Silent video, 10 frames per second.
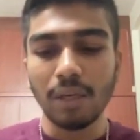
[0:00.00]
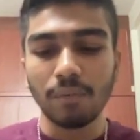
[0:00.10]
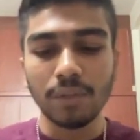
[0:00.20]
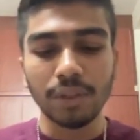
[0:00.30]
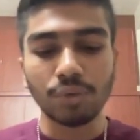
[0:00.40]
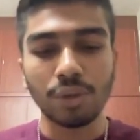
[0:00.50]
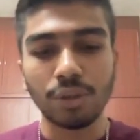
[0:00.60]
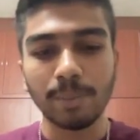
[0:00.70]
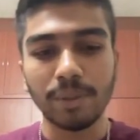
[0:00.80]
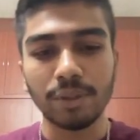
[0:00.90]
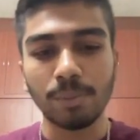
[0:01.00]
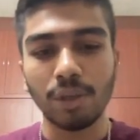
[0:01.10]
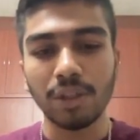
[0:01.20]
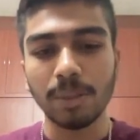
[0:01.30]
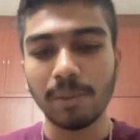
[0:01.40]
which is going to be
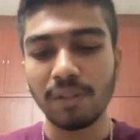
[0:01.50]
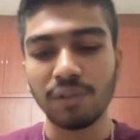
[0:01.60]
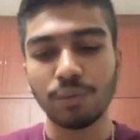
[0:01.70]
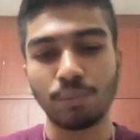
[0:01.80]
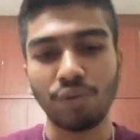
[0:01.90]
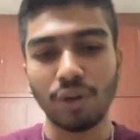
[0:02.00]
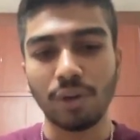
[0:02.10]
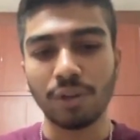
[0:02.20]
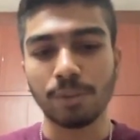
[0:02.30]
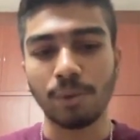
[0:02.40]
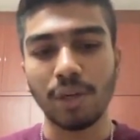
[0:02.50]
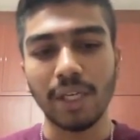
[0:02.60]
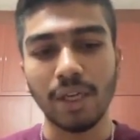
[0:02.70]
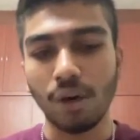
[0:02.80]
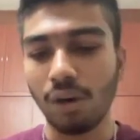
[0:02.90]
responsible for
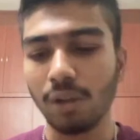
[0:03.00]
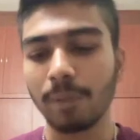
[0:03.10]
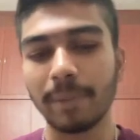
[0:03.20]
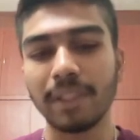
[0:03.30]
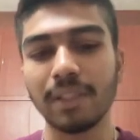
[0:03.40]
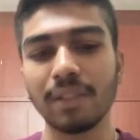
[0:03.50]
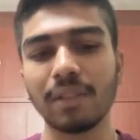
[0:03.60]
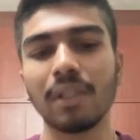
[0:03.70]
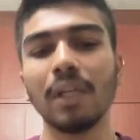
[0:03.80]
spawning all the pieces